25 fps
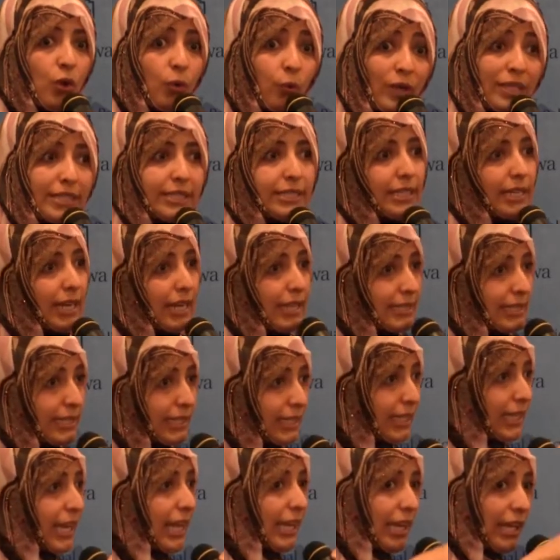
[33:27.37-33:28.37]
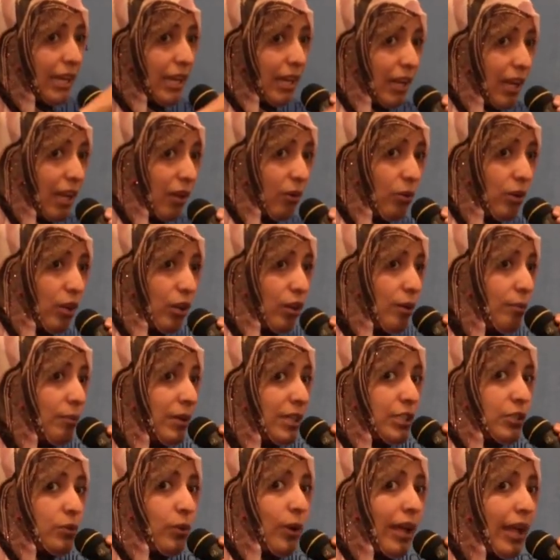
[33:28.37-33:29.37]
it is important that the women
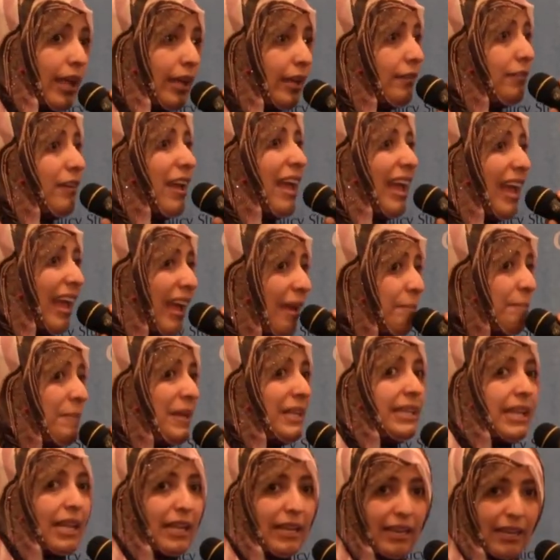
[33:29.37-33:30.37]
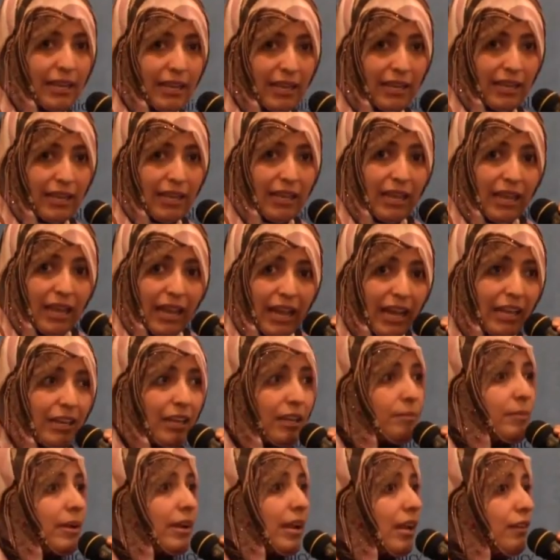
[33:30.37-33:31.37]
gets better leading
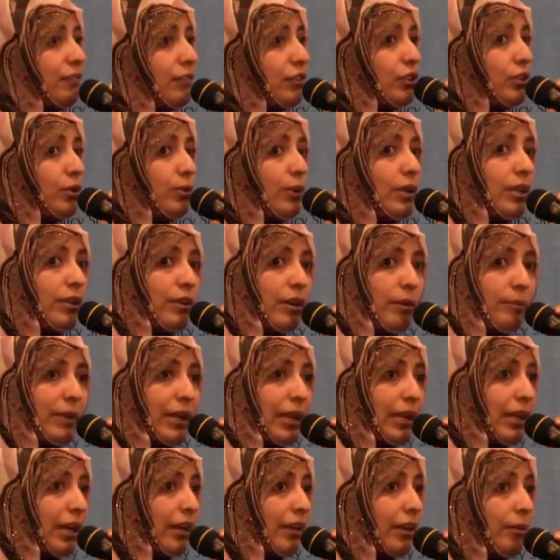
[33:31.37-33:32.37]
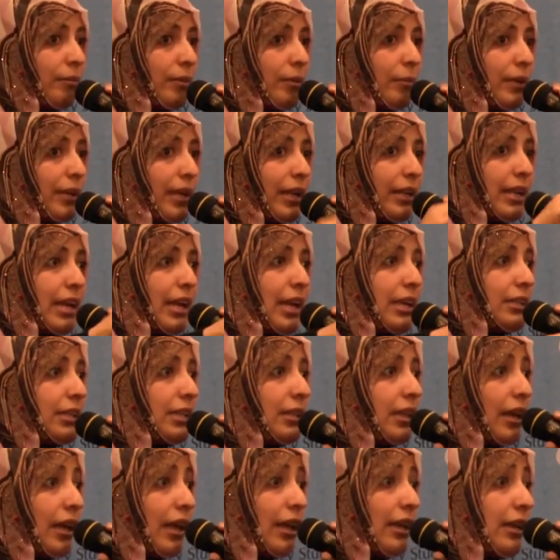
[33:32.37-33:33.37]
roles. But I am not
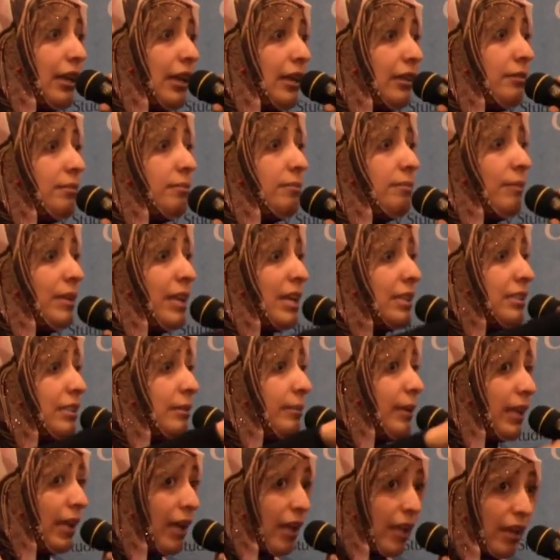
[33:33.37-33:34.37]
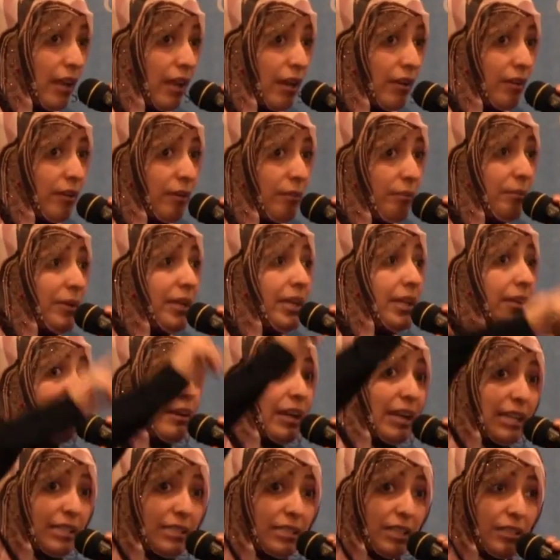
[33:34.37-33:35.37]
worried about the women,
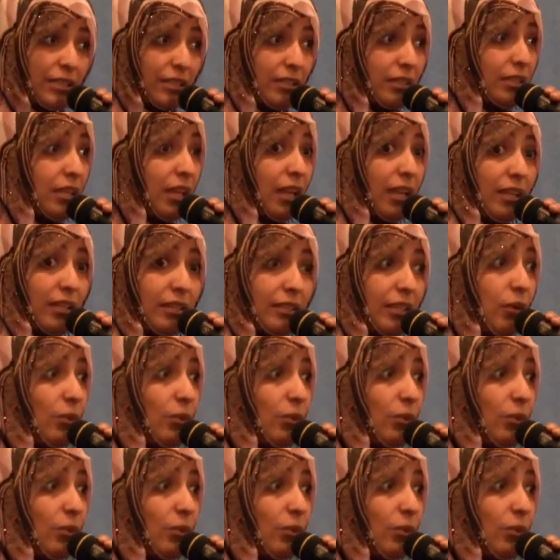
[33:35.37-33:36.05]
especially in the